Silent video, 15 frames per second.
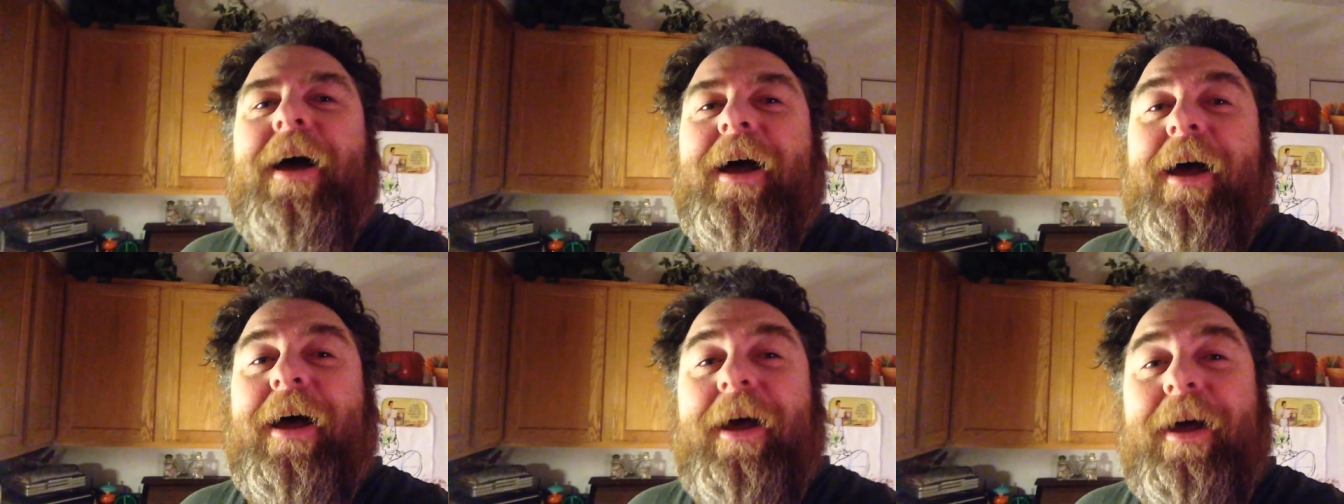
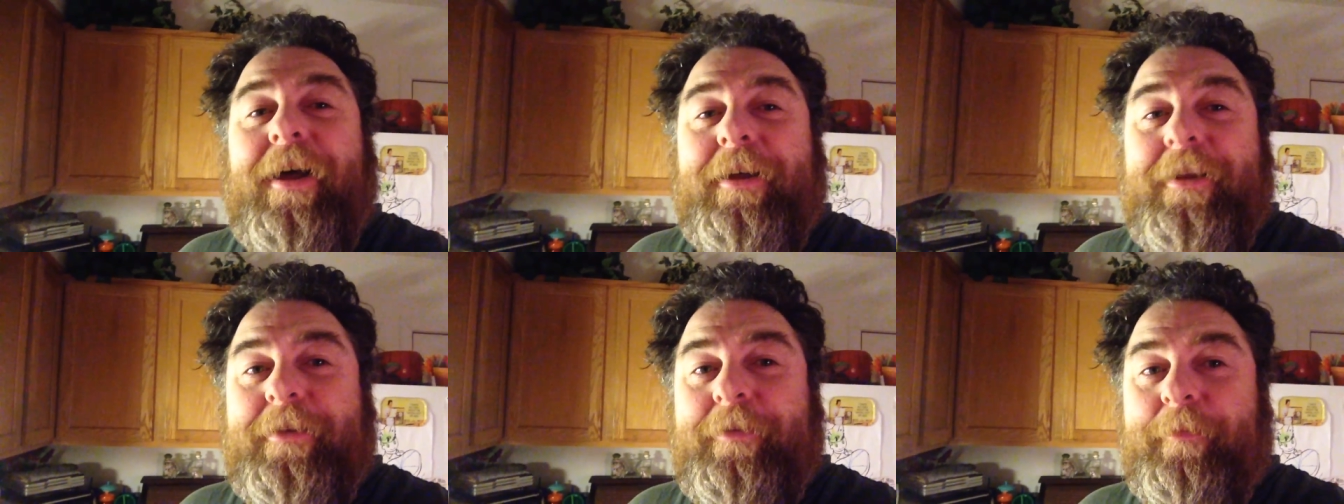
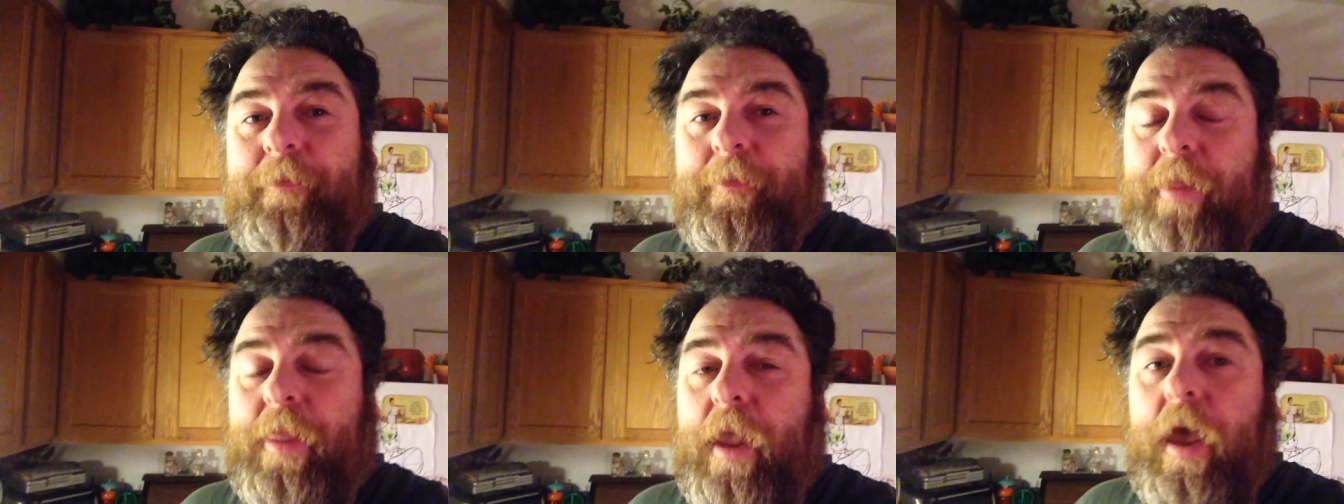Uh,
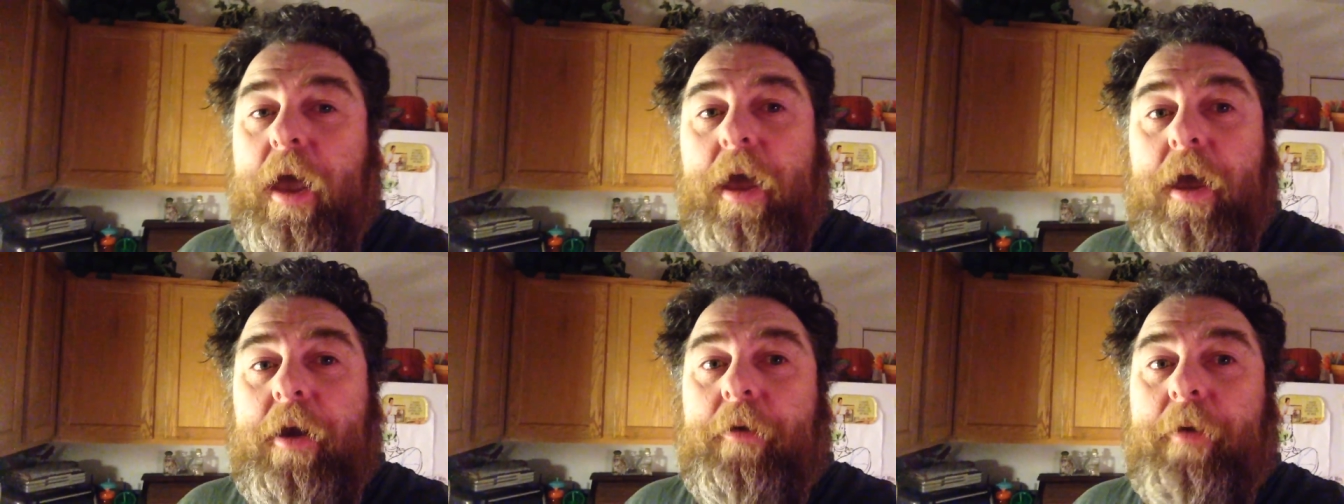
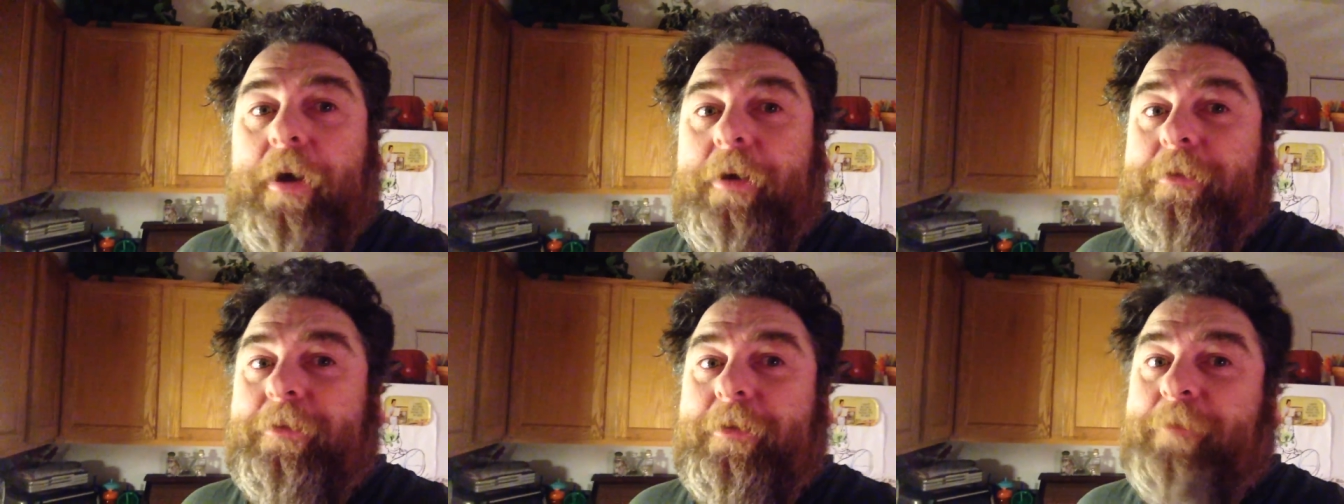
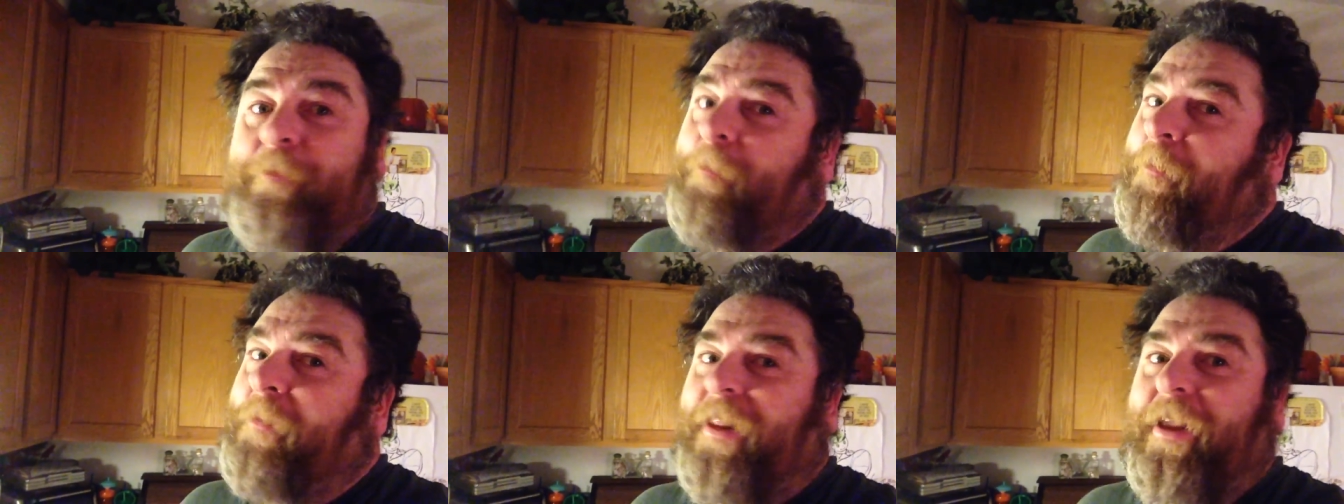well,
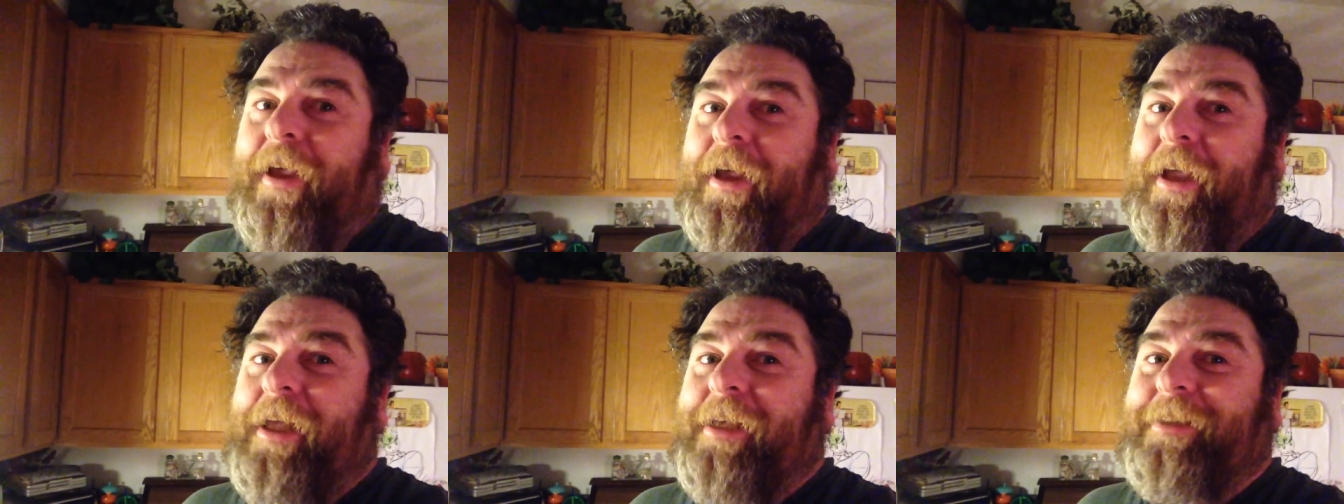
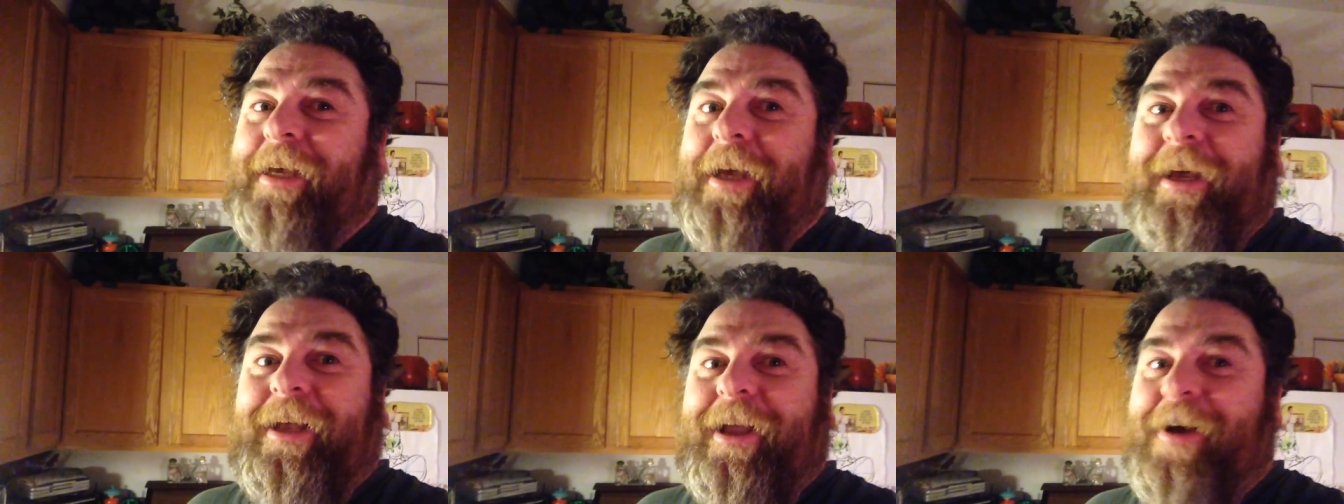like I
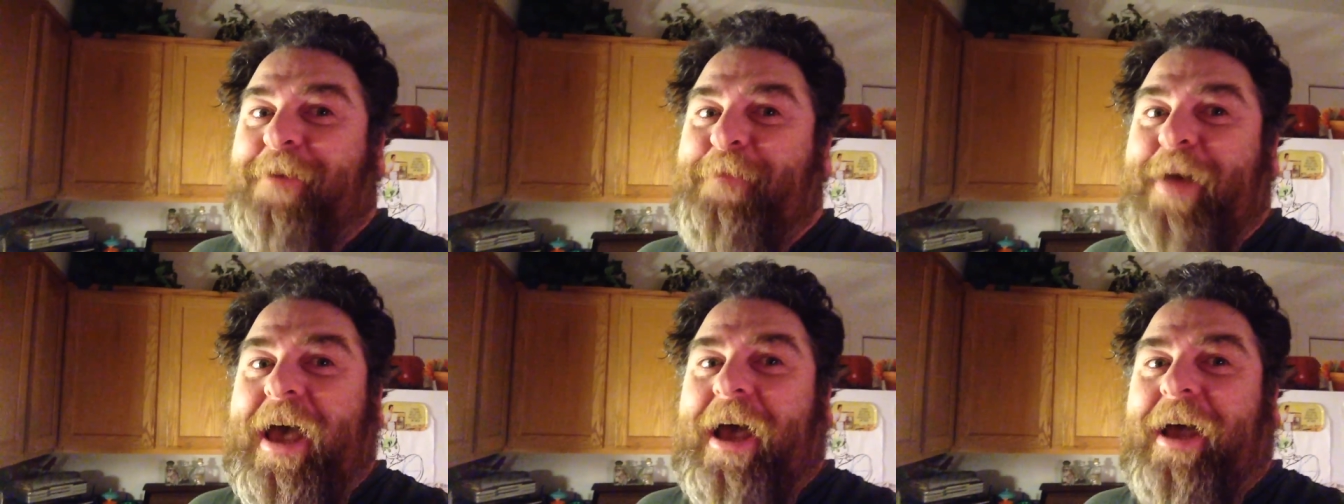said,
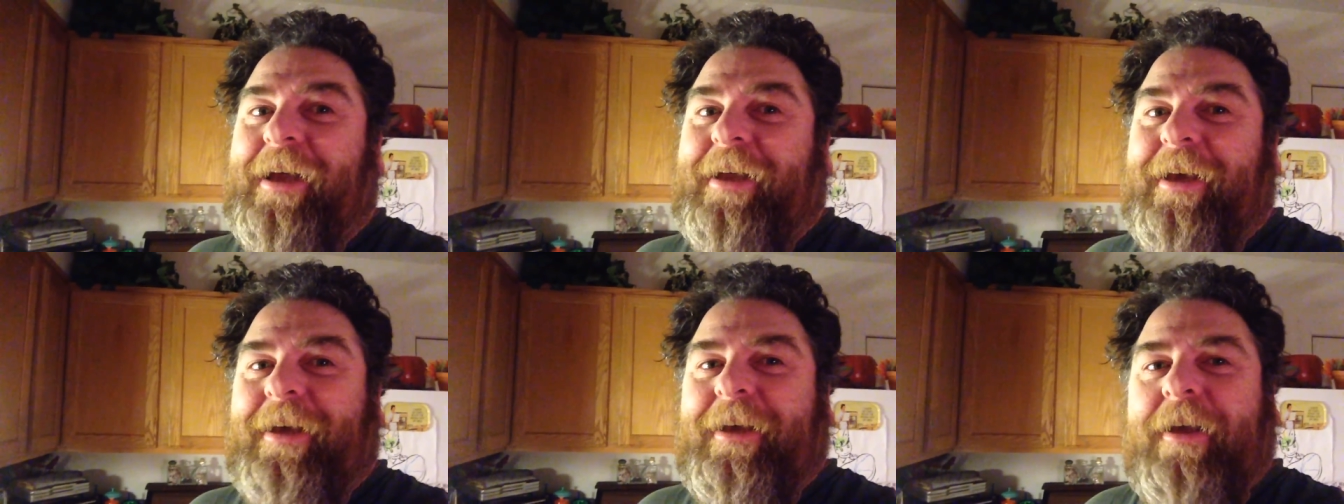I'm
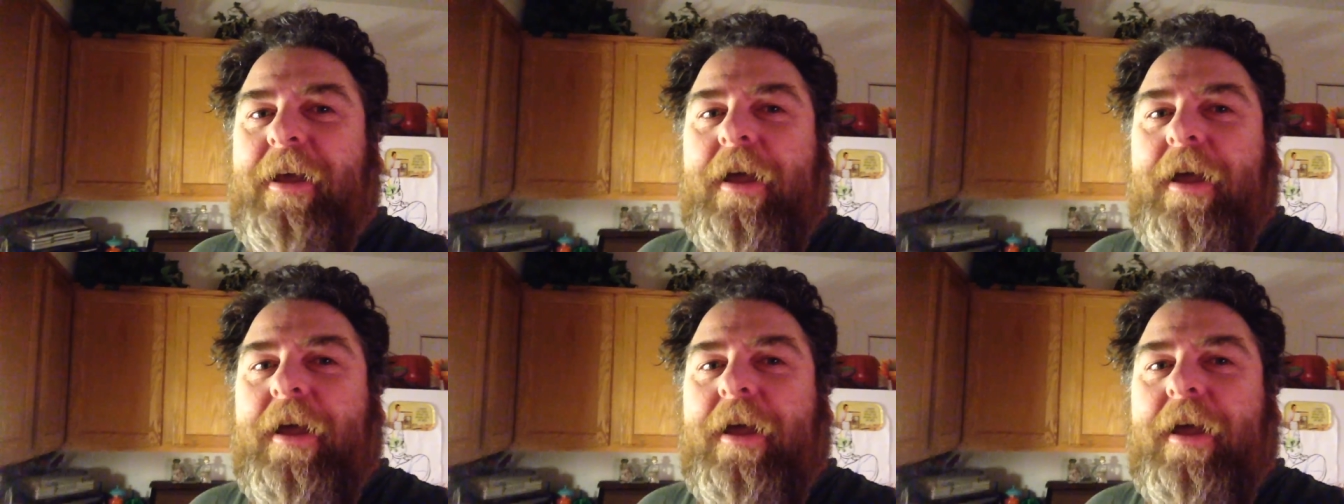back.